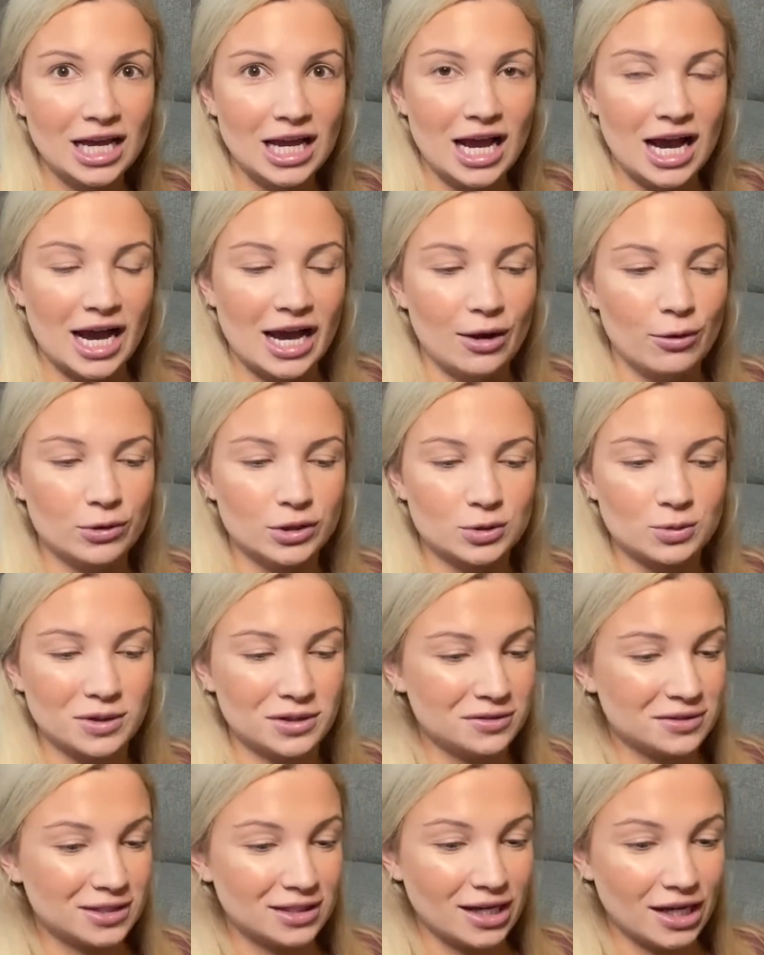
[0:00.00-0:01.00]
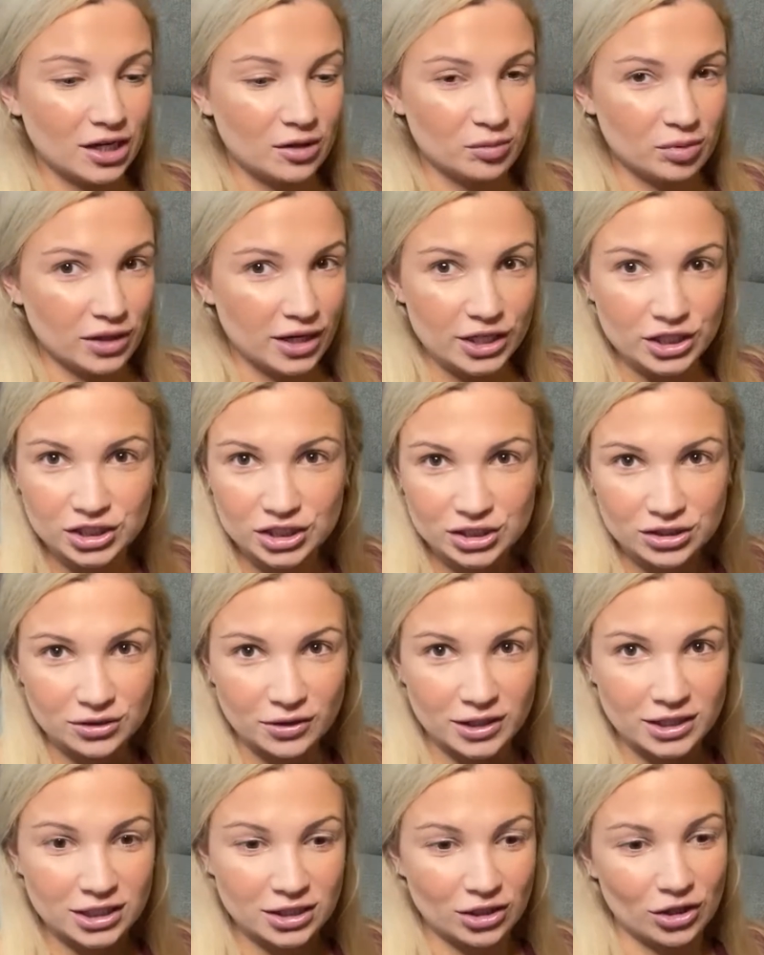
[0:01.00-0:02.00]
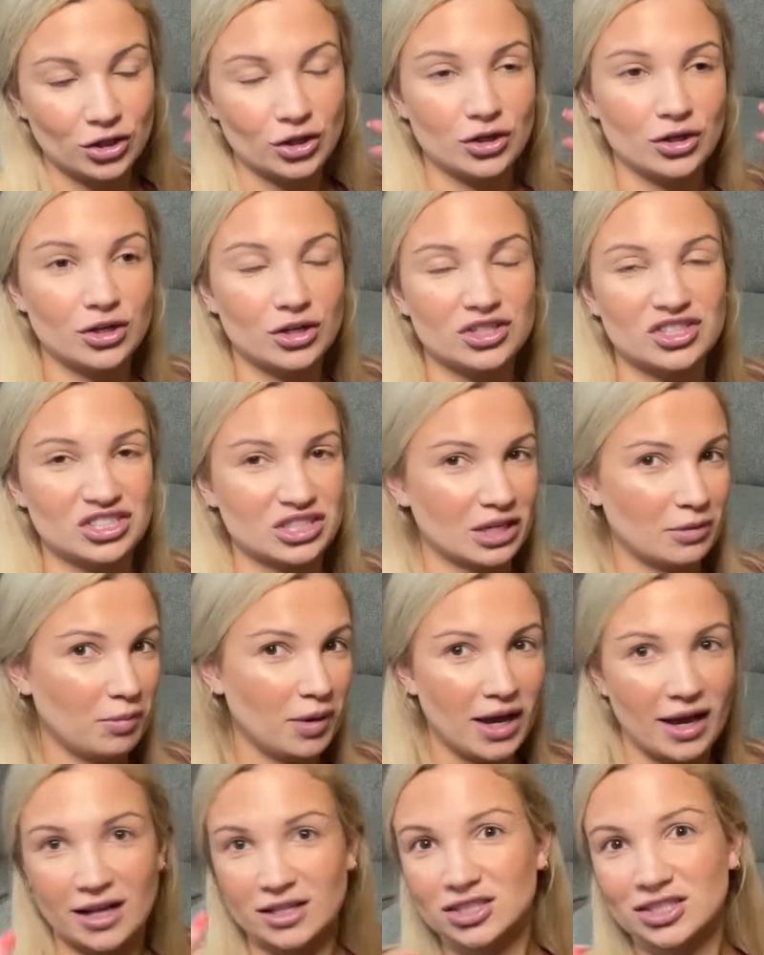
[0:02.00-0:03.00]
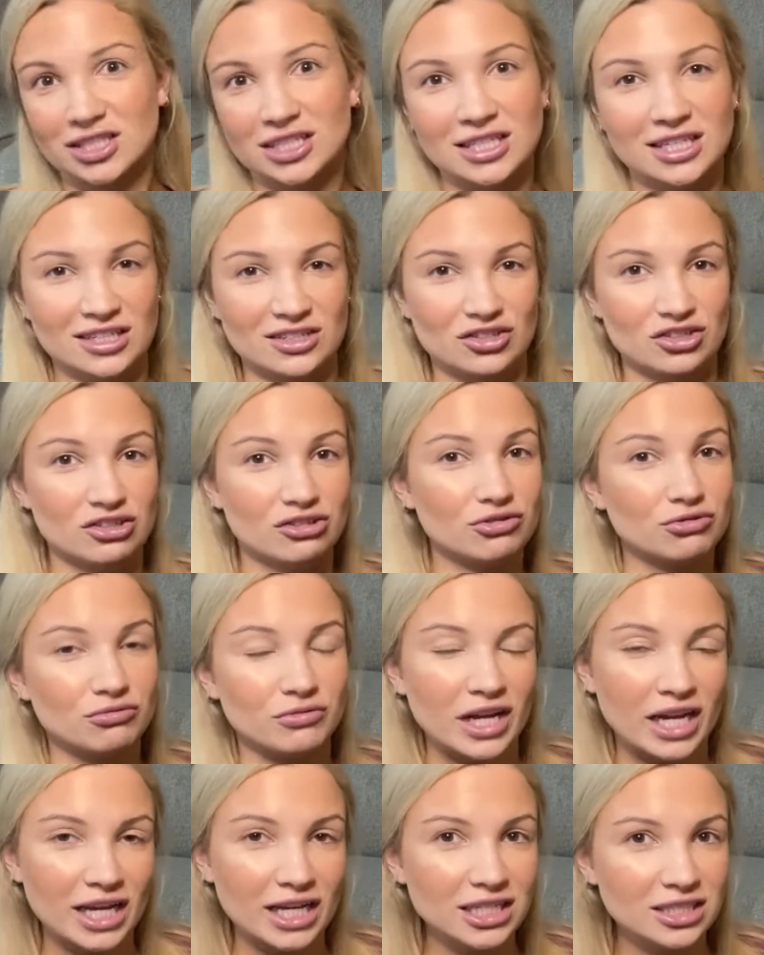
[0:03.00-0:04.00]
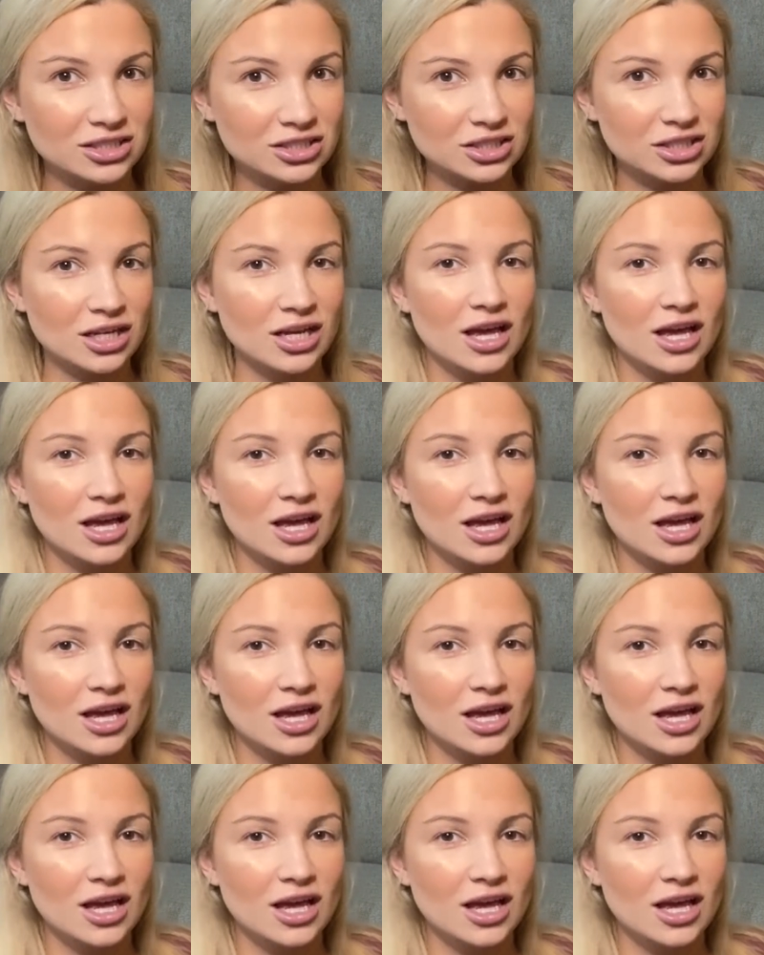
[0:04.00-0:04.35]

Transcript: I just wanted to use a lighter blush so I didn't look just like patchy and strange.